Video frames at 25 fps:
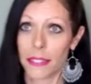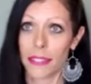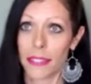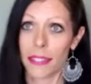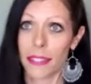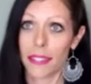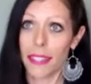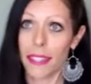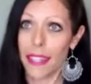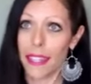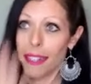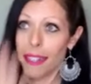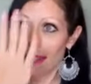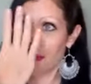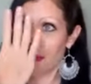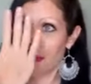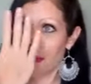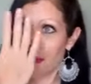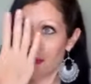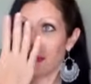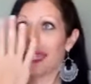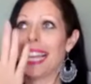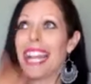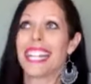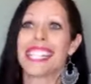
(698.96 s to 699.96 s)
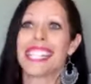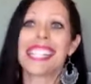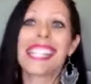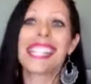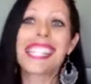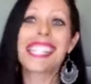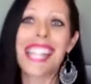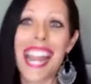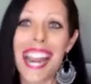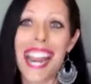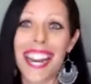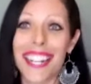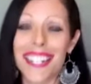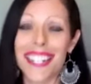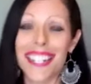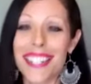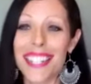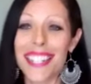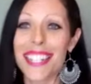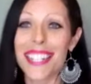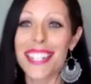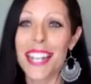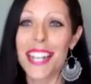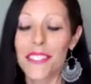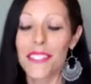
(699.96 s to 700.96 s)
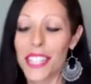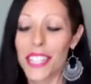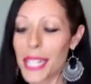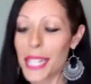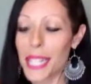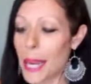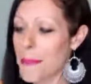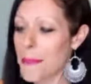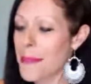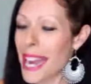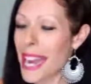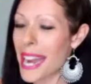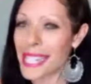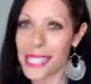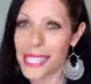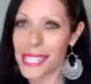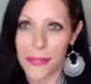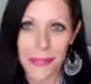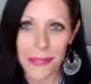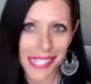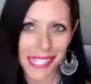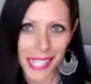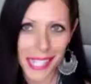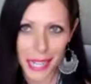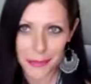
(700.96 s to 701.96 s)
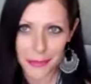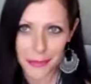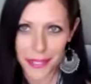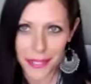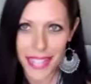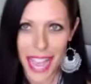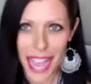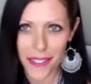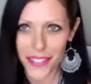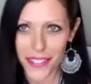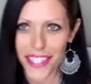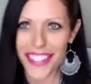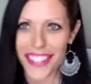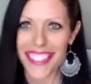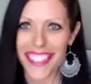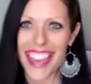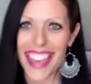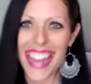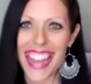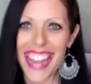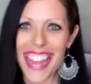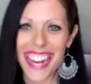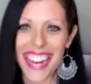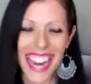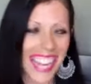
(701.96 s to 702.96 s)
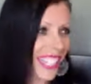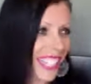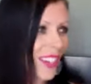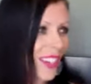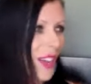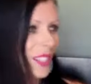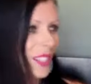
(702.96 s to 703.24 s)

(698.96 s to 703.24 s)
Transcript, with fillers: like blank stare. She never came back to my table after that. I had to